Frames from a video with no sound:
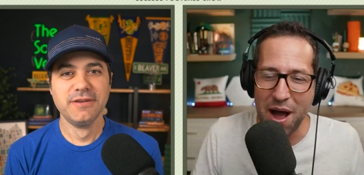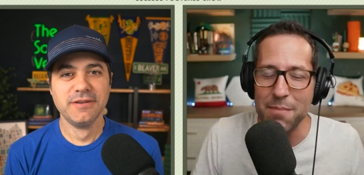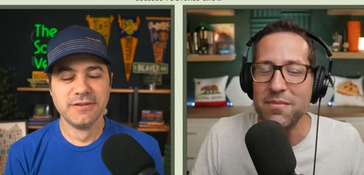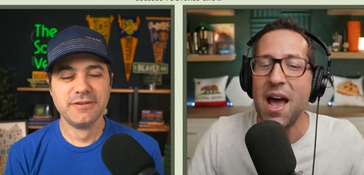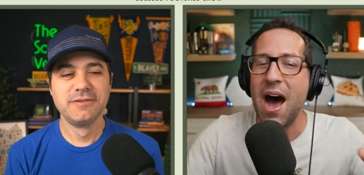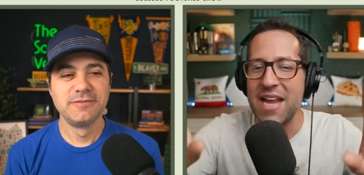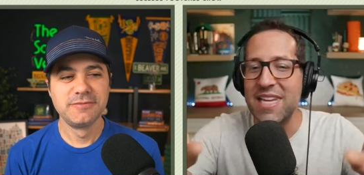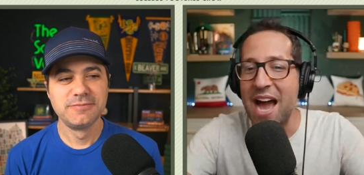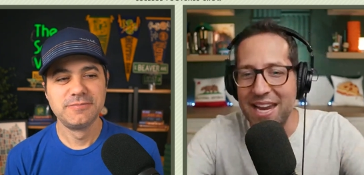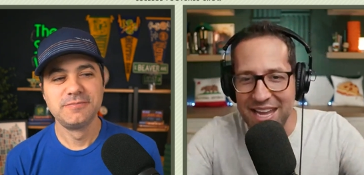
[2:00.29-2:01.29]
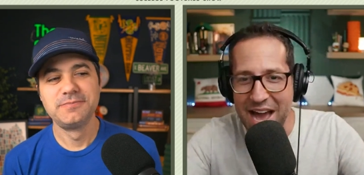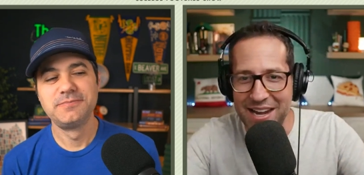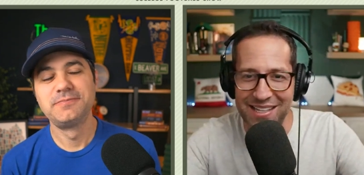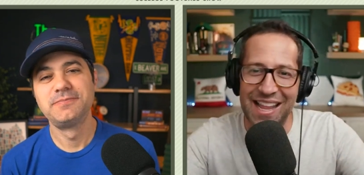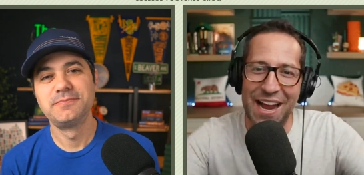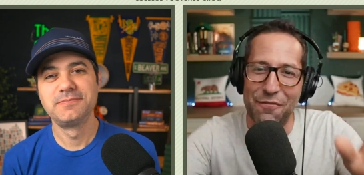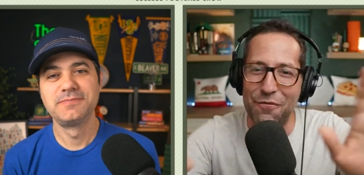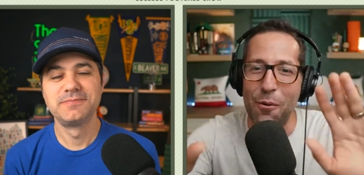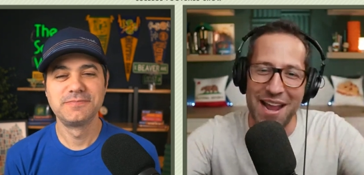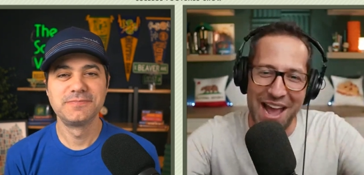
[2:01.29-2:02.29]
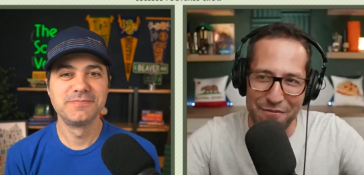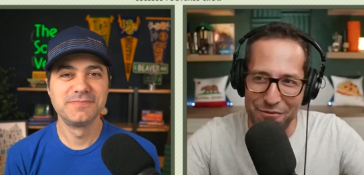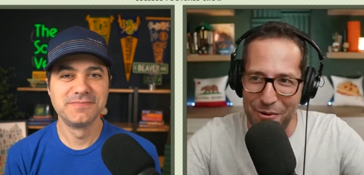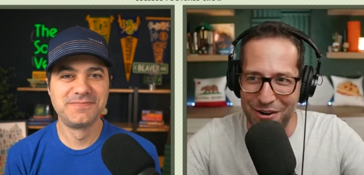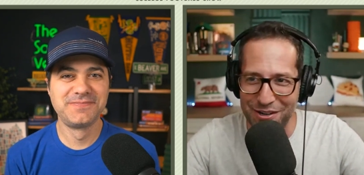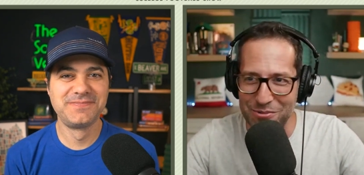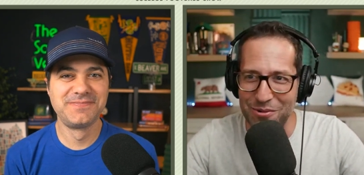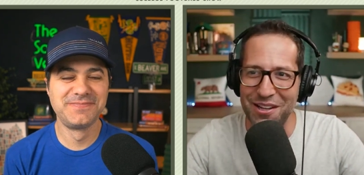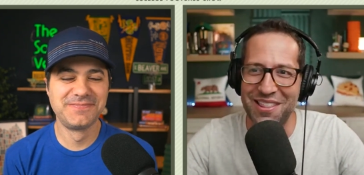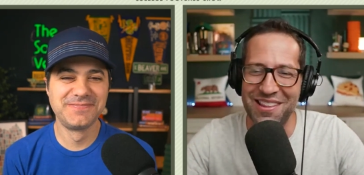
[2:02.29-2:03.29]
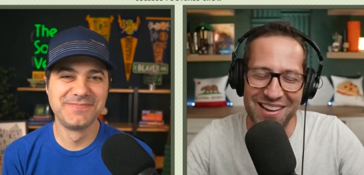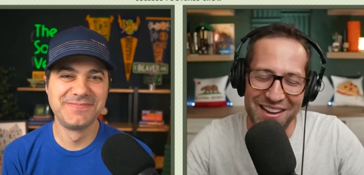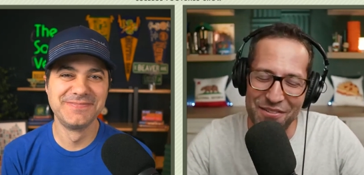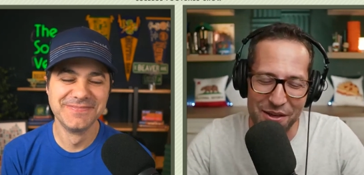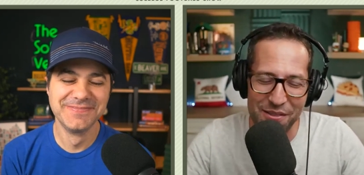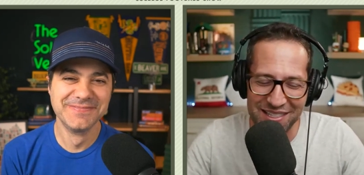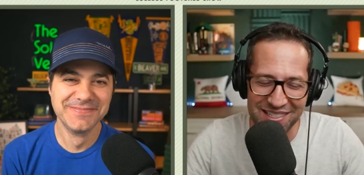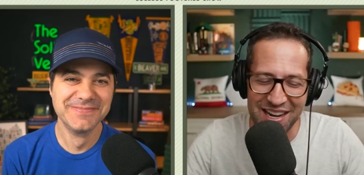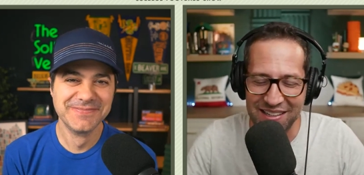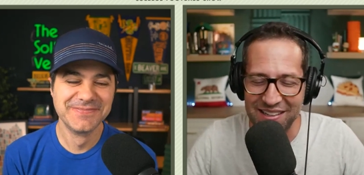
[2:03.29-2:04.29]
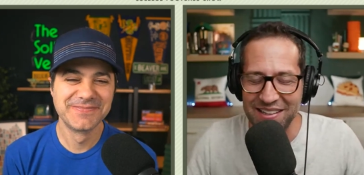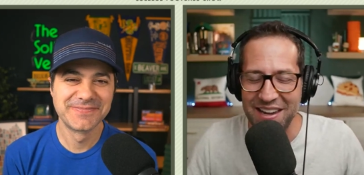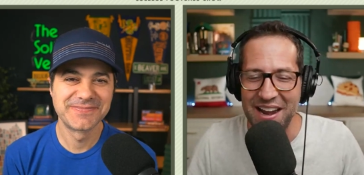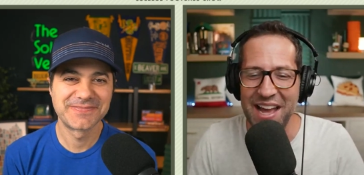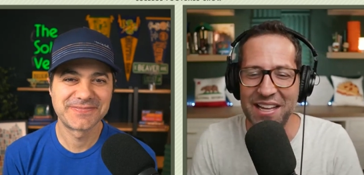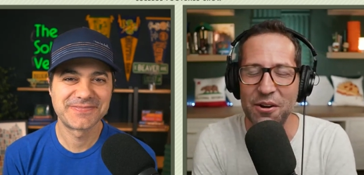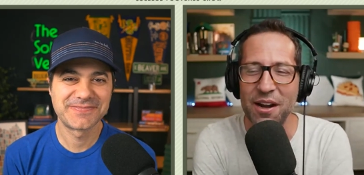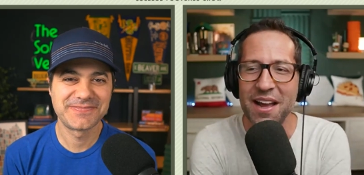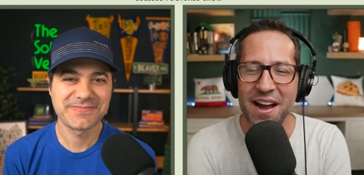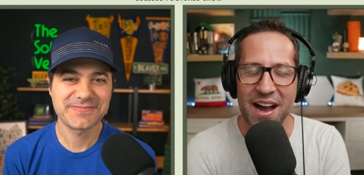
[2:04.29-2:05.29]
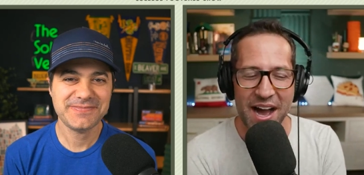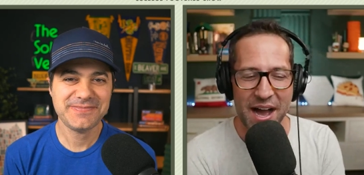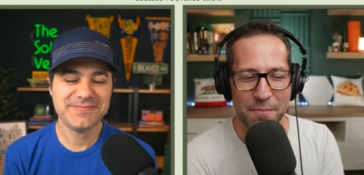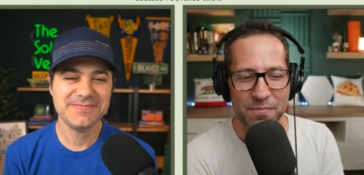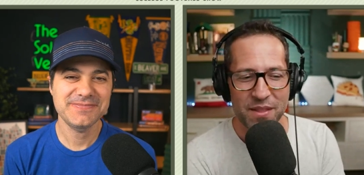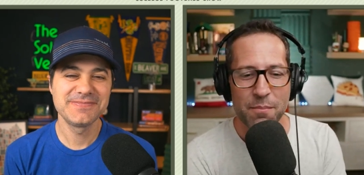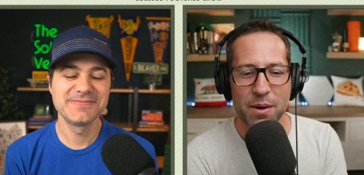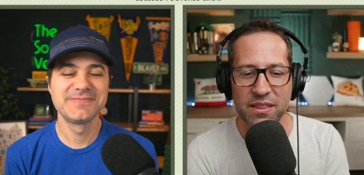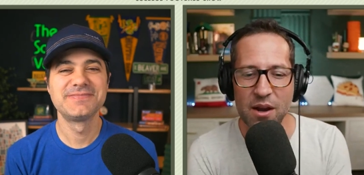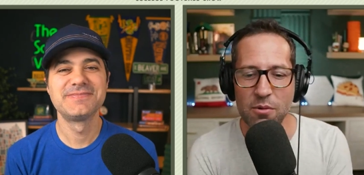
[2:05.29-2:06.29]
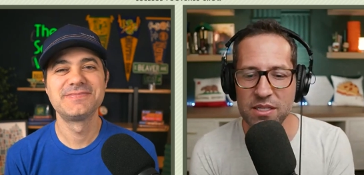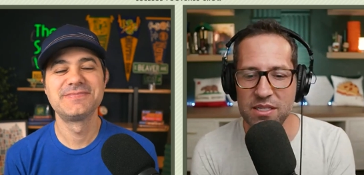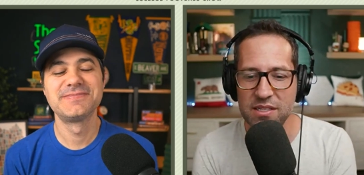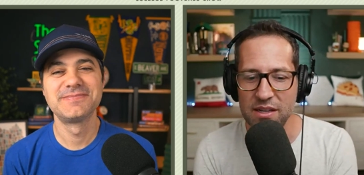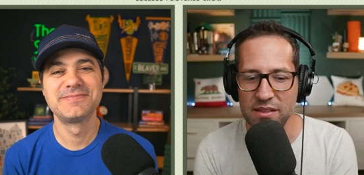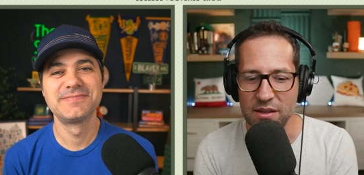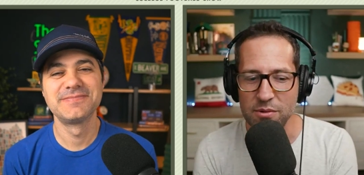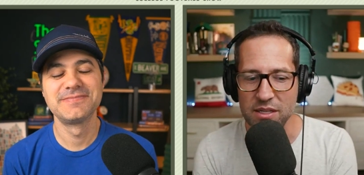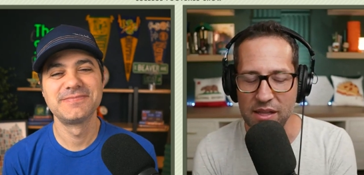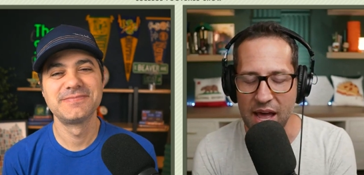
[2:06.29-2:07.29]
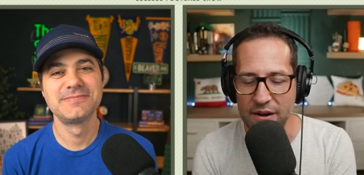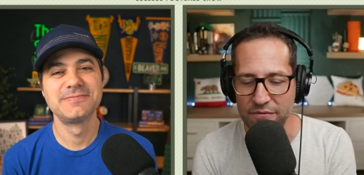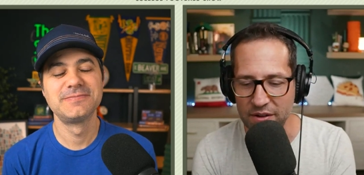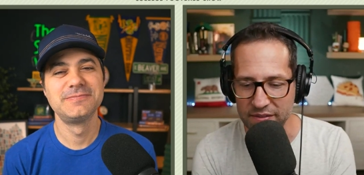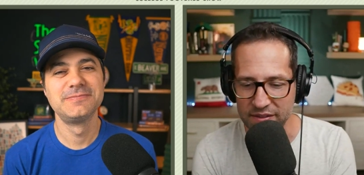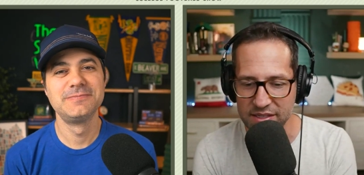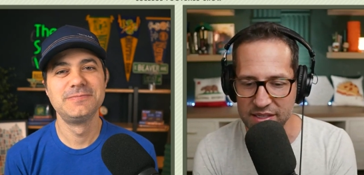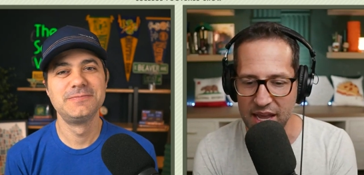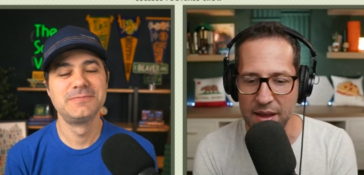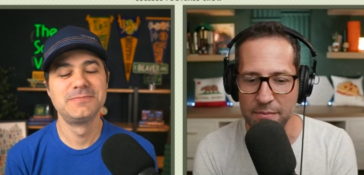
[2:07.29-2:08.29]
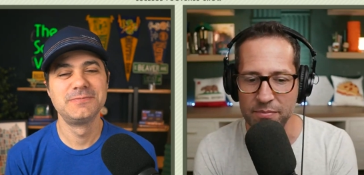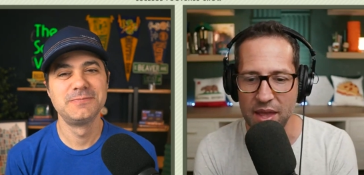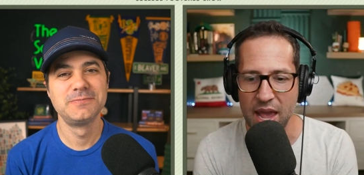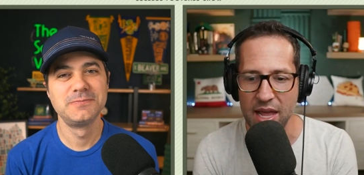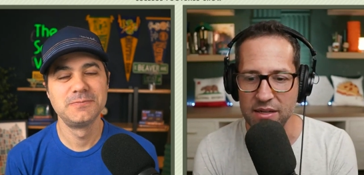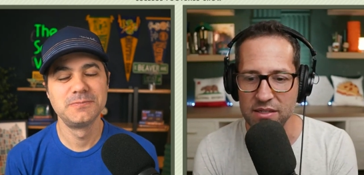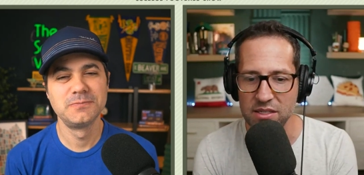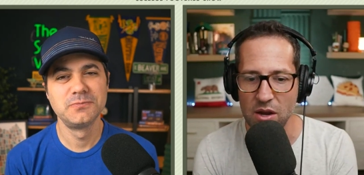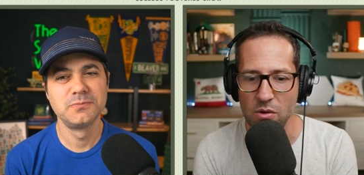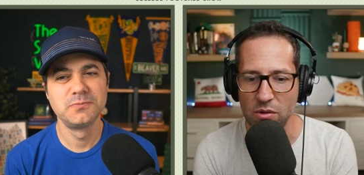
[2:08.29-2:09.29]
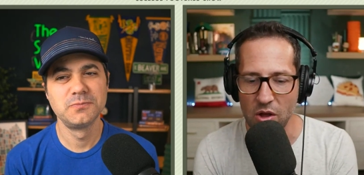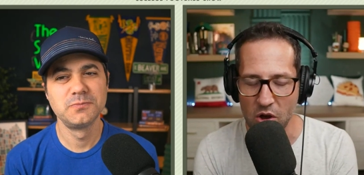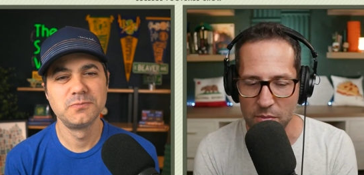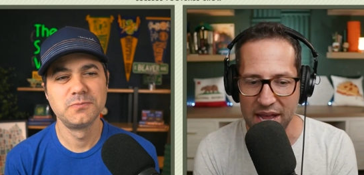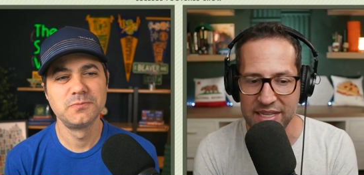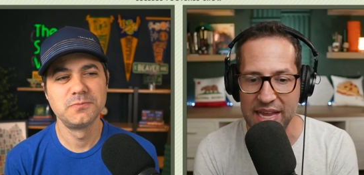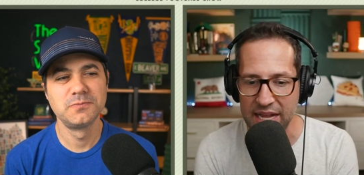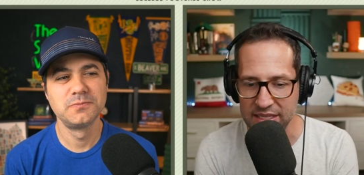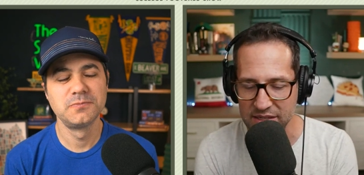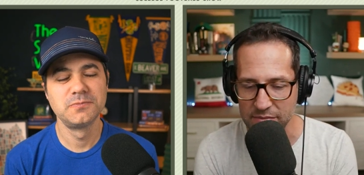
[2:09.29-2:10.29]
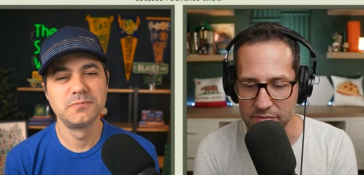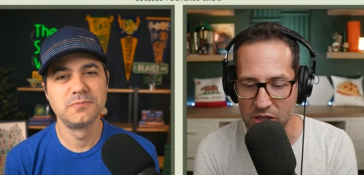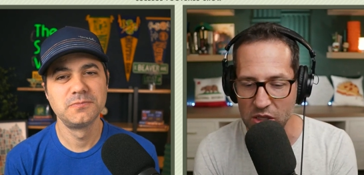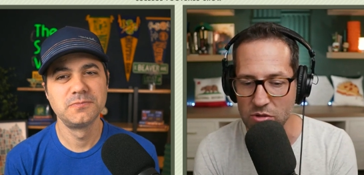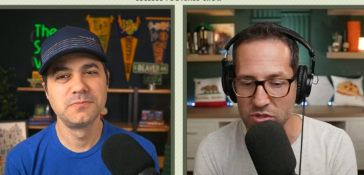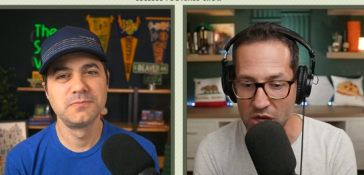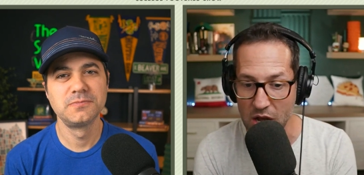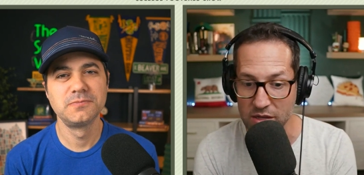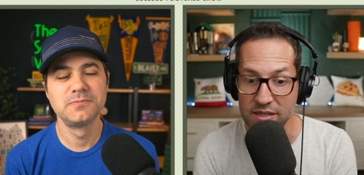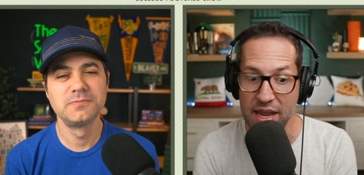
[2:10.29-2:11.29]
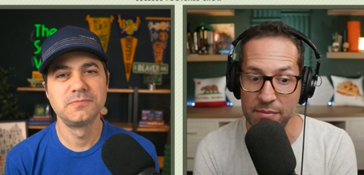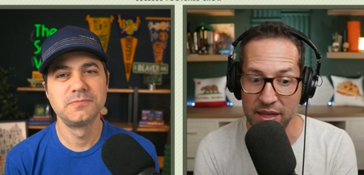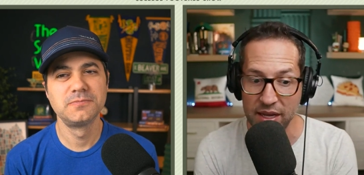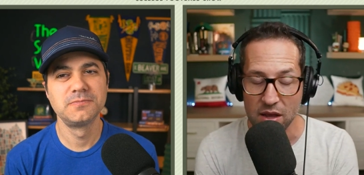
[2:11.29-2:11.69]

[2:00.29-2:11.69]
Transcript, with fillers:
Speaker 1: I'm, I yada yada like four and a half quarters worth, even though that's technically not accurate. Um, but there was there was a lot of fun in this game, and Oklahoma has had some close calls, namely